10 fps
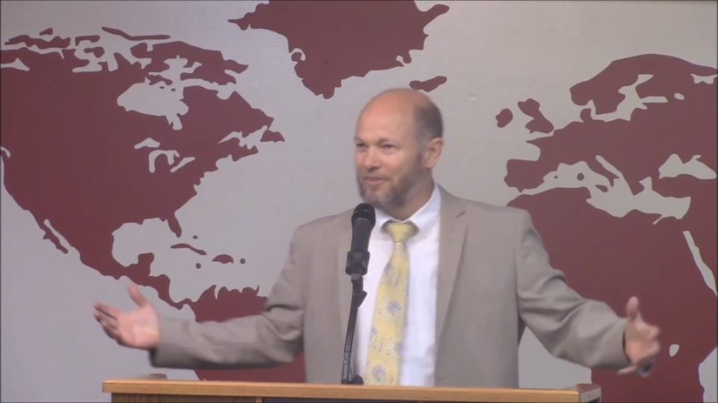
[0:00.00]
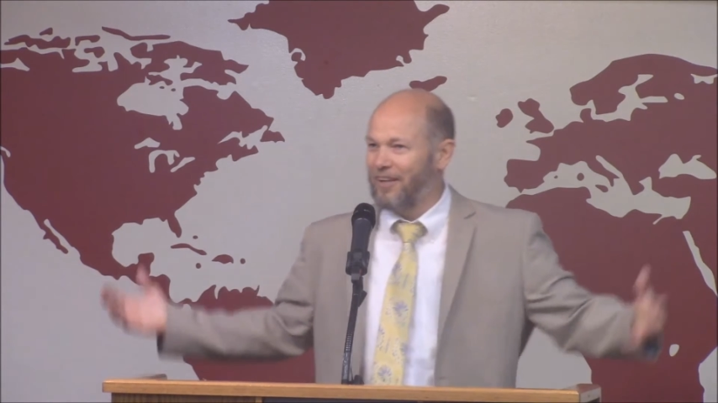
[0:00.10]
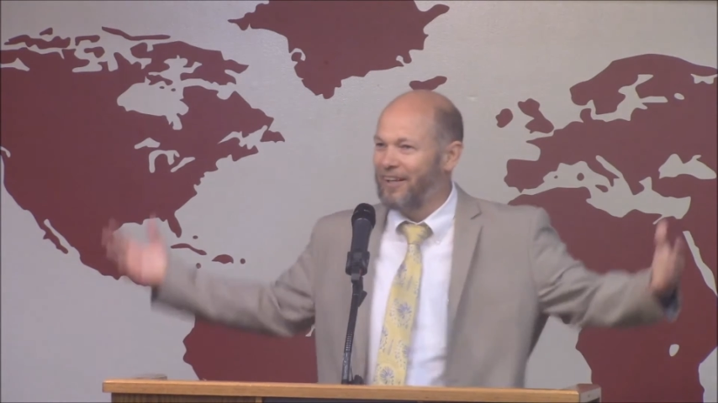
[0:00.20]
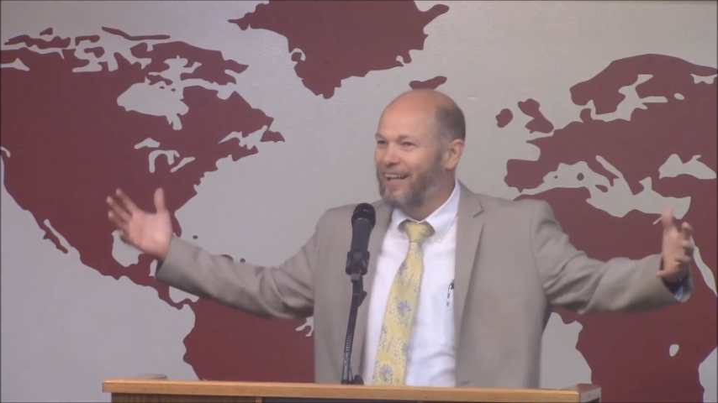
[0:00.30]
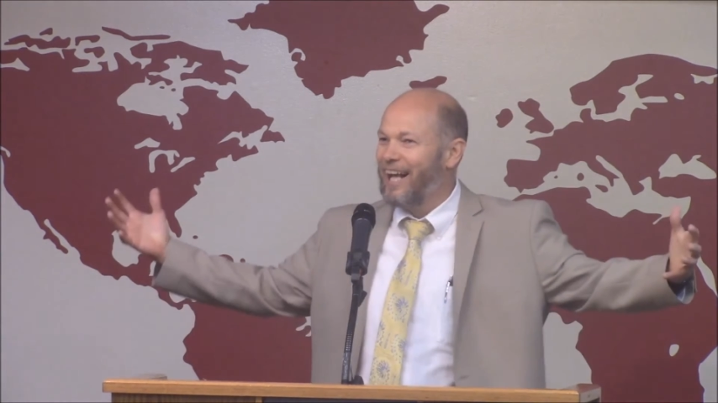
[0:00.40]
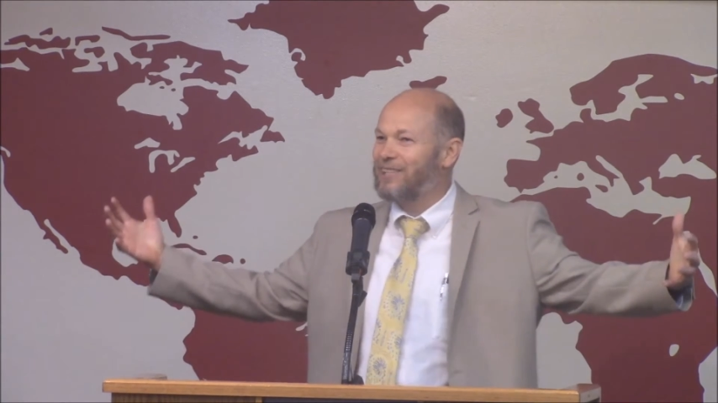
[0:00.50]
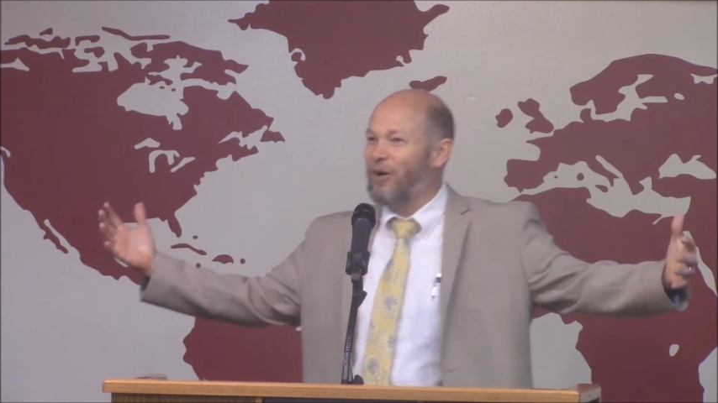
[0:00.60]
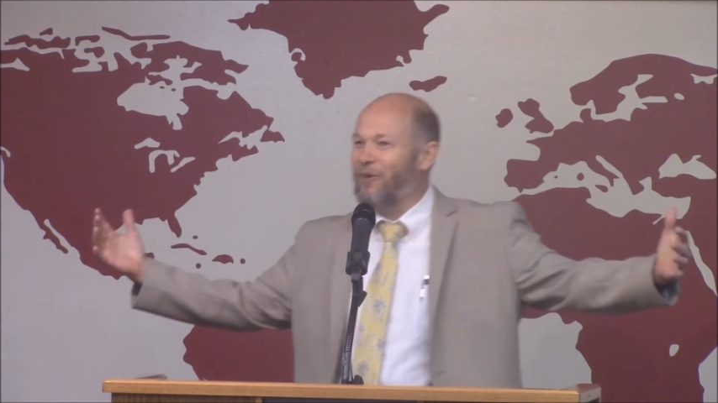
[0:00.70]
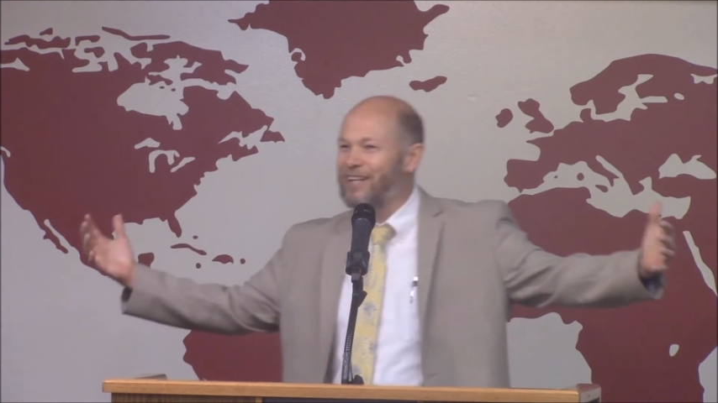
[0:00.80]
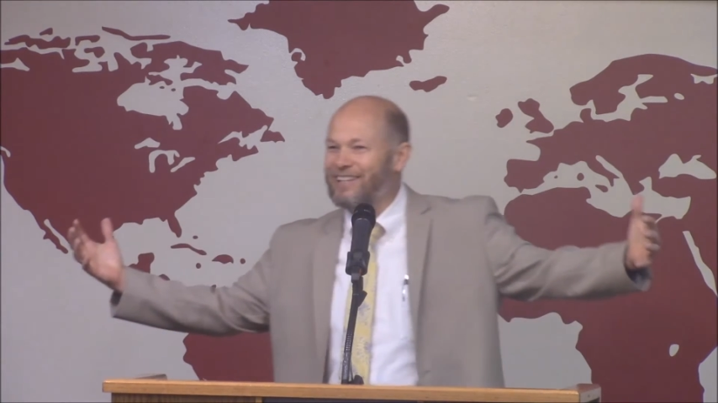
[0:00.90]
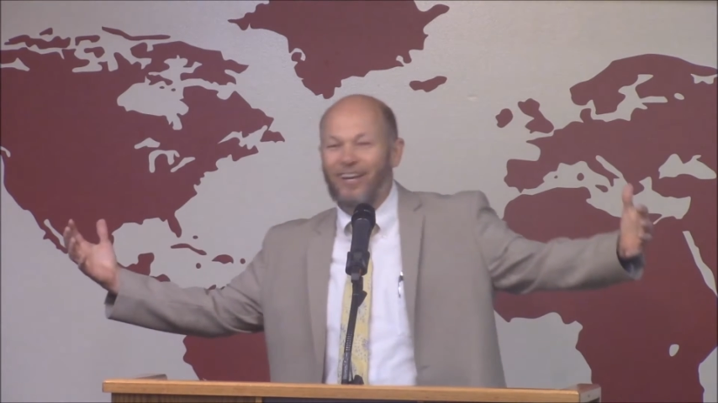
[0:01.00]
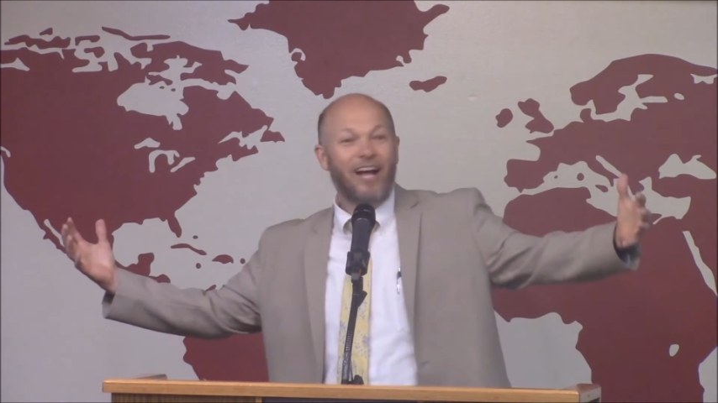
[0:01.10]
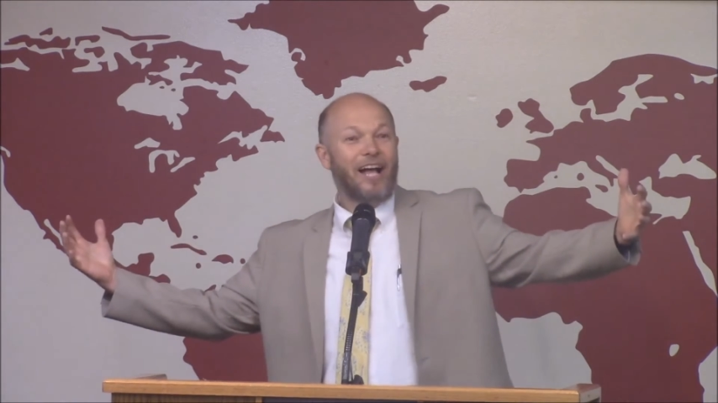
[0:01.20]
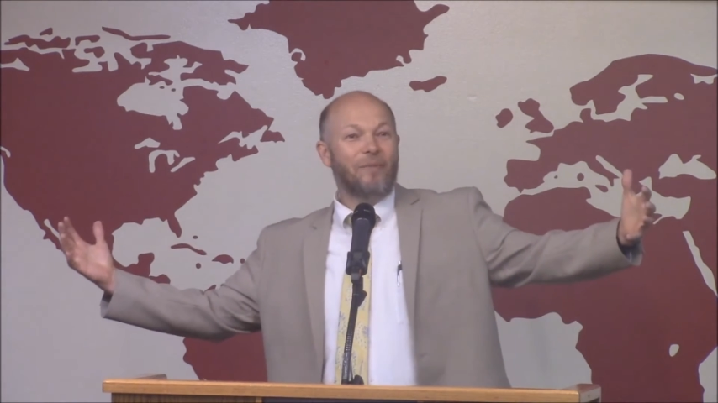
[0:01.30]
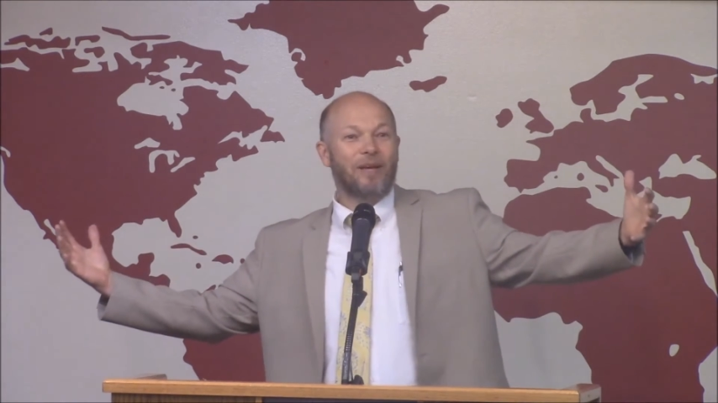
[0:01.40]
That's not what it
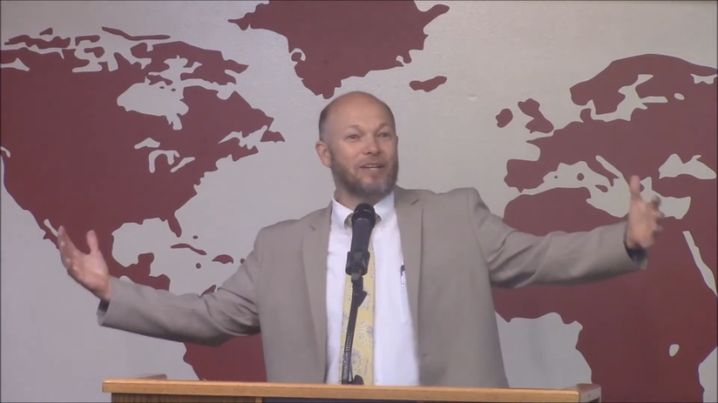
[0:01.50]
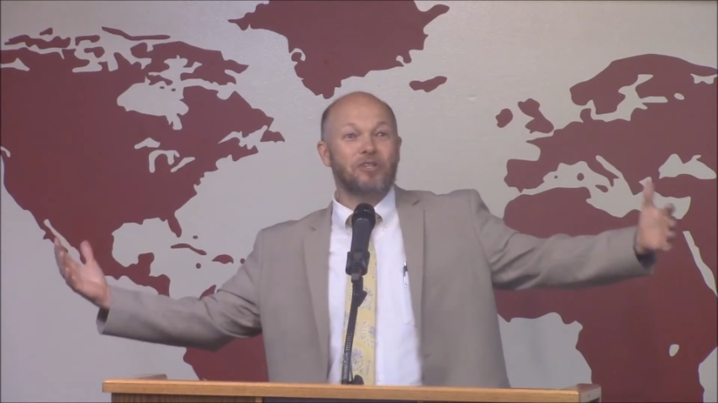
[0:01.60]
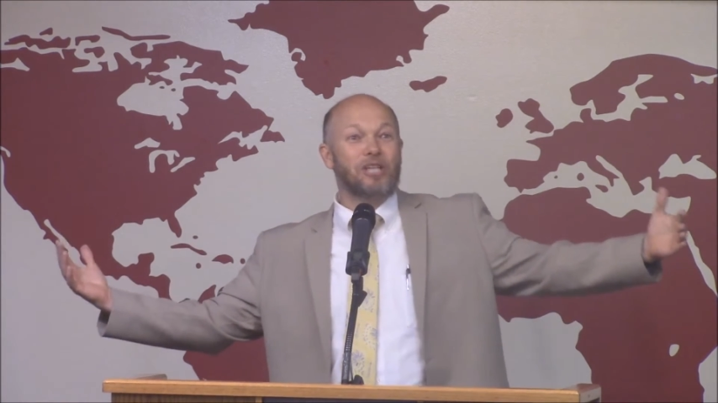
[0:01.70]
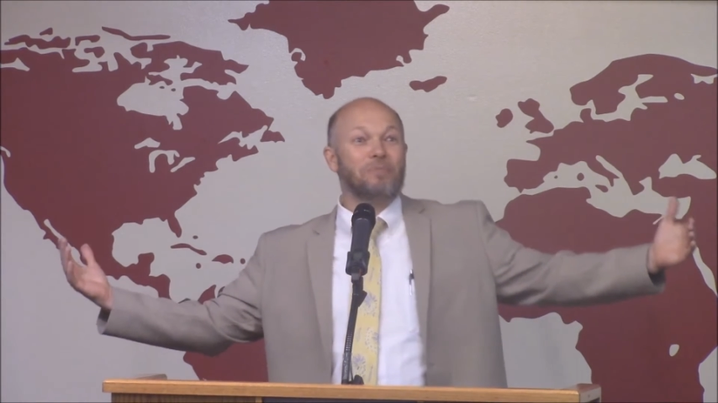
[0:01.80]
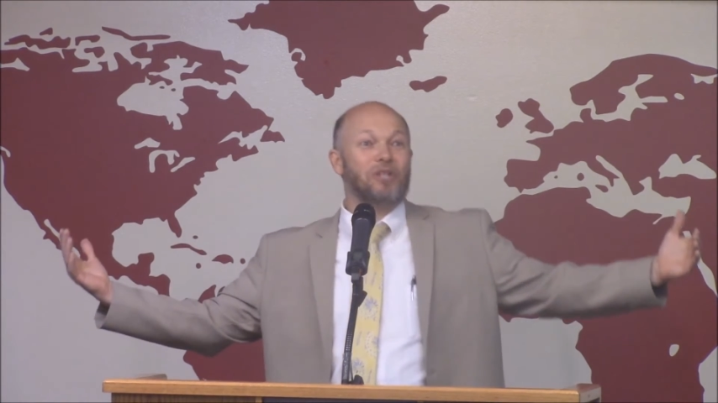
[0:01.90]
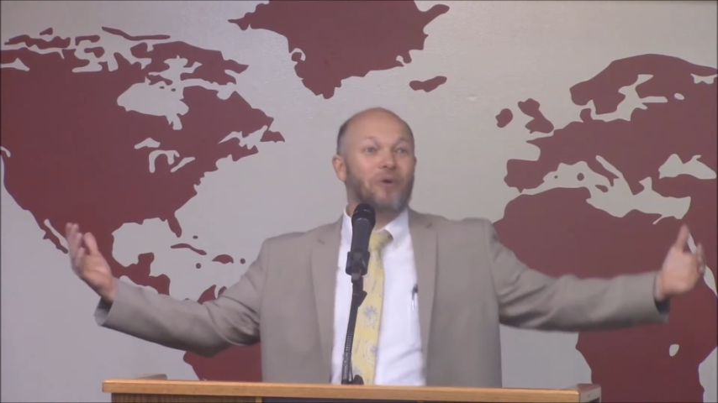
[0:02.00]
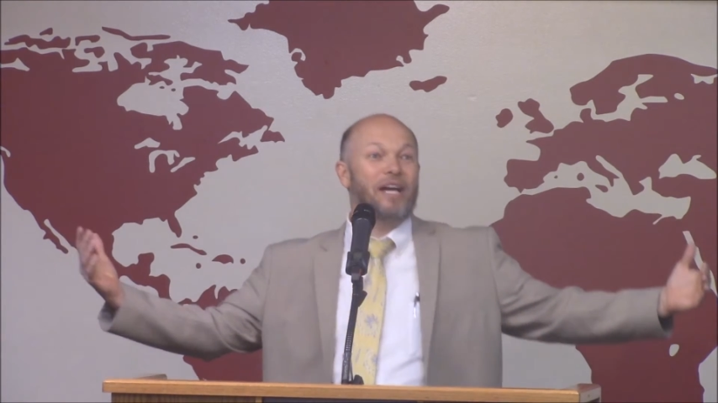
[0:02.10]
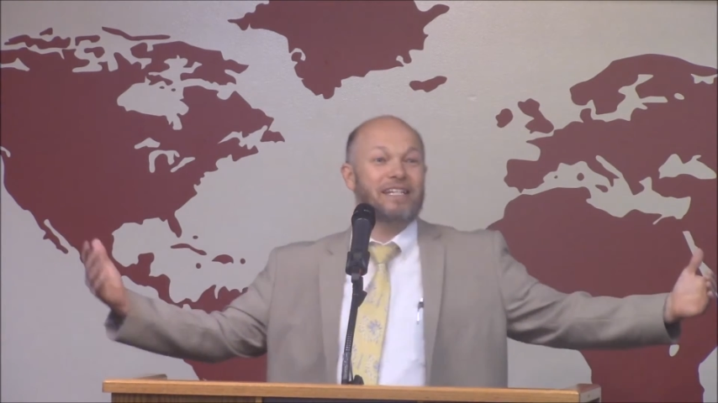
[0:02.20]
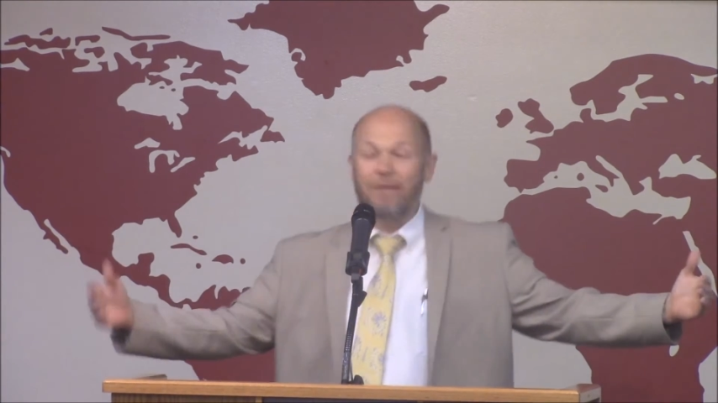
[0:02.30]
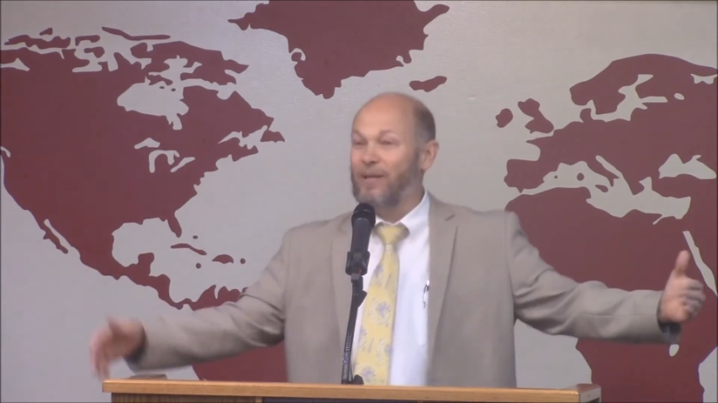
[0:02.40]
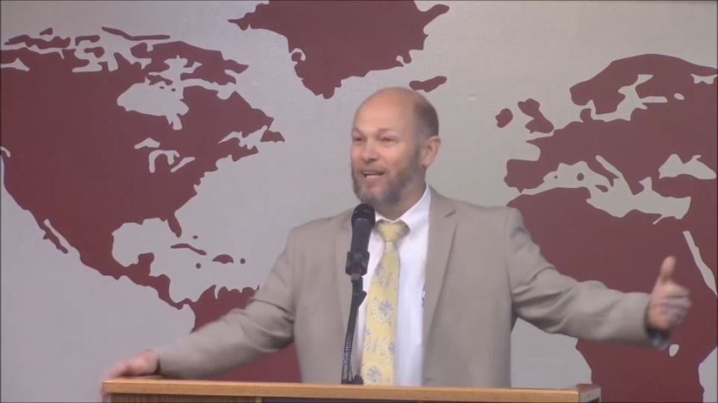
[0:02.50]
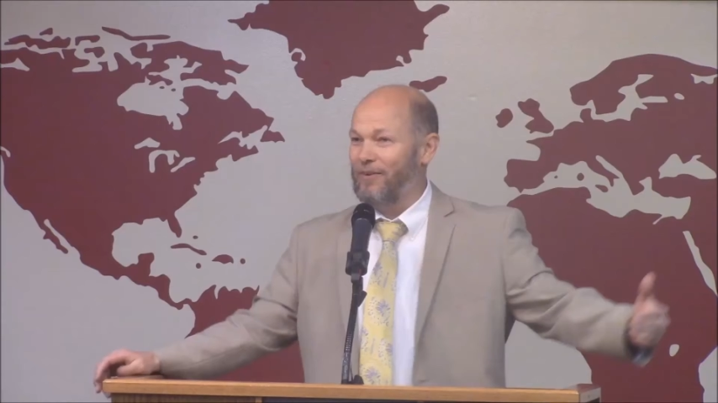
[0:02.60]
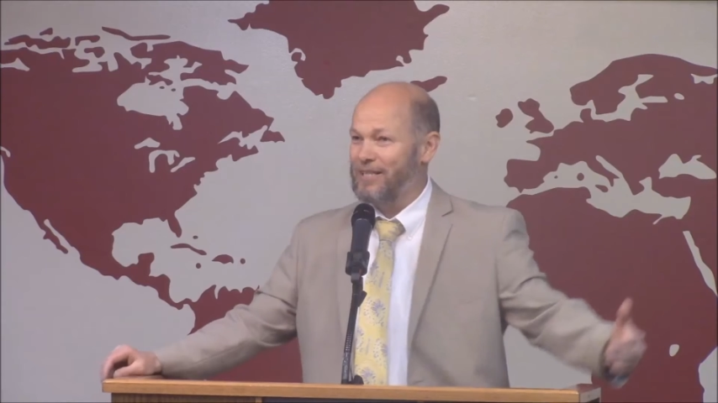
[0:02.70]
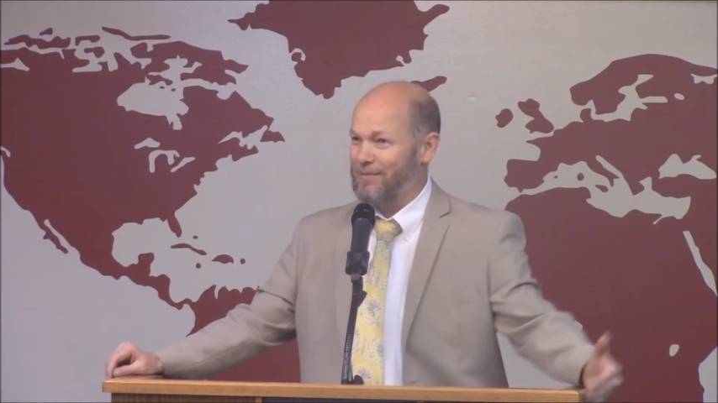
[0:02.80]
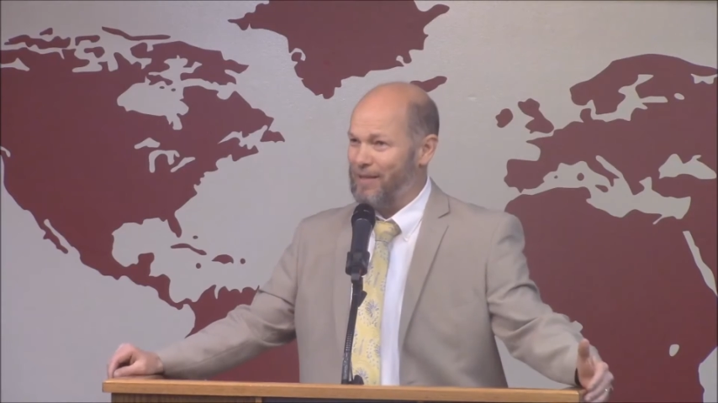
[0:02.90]
because it seems so easy, but you
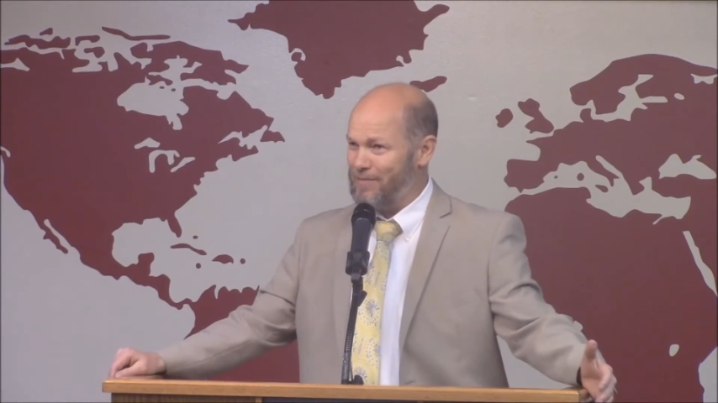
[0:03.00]
know what? Sometimes